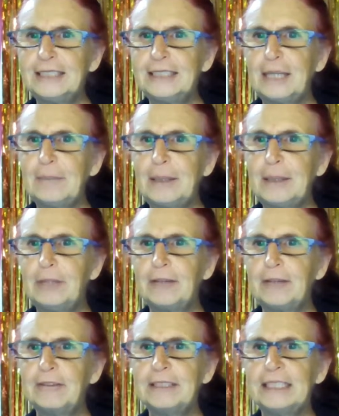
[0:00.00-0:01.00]
Big Brother
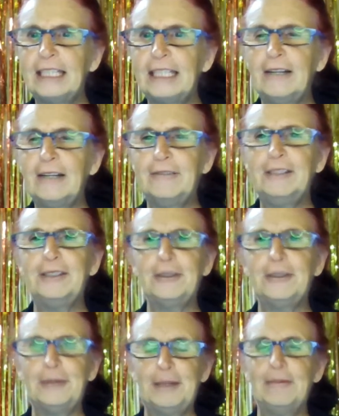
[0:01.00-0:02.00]
is alive and
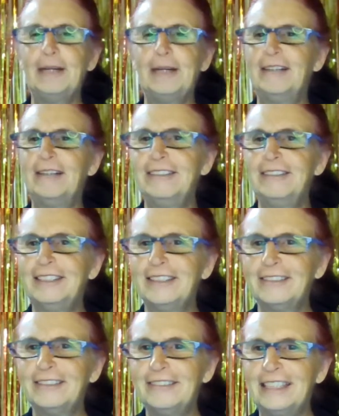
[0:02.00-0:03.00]
doing well.
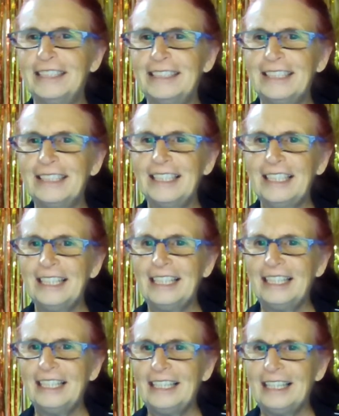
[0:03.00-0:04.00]
Sure is.
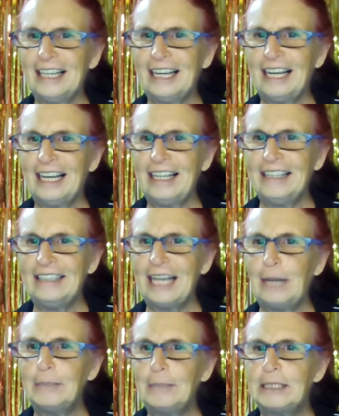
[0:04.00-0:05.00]
And
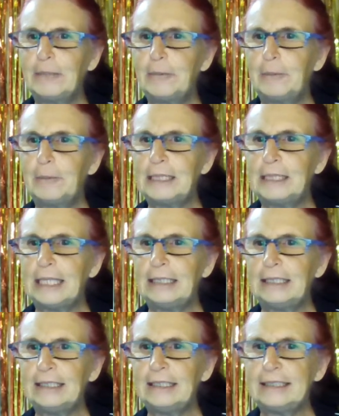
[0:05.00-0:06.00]
Amazon will be sending
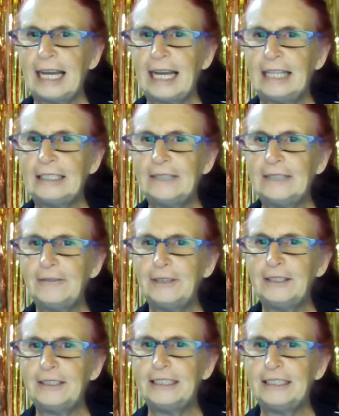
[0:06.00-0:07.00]
us ads for
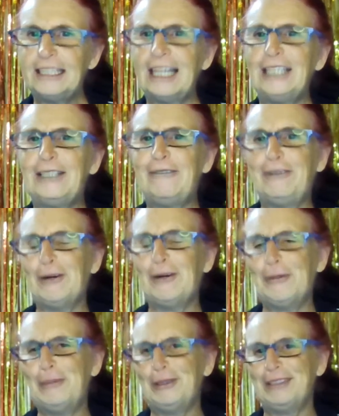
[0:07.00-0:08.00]
1984
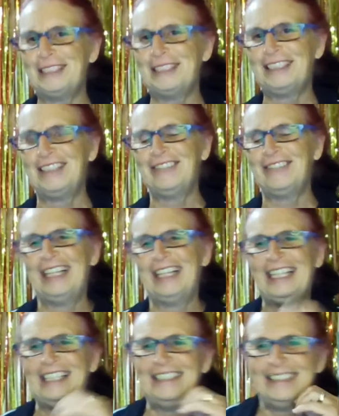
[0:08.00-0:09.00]
books to
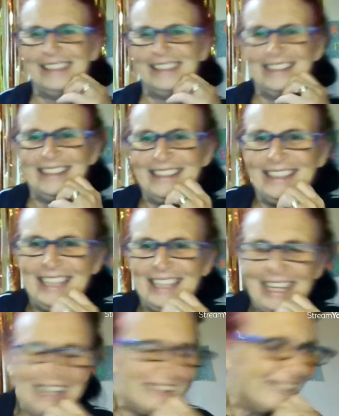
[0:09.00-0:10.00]
read.
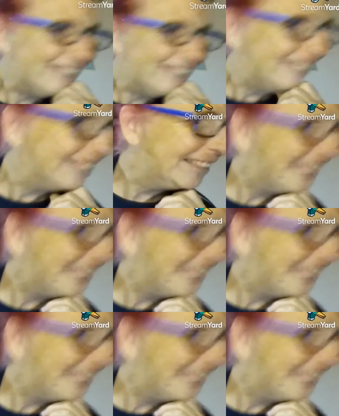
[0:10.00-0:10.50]
What did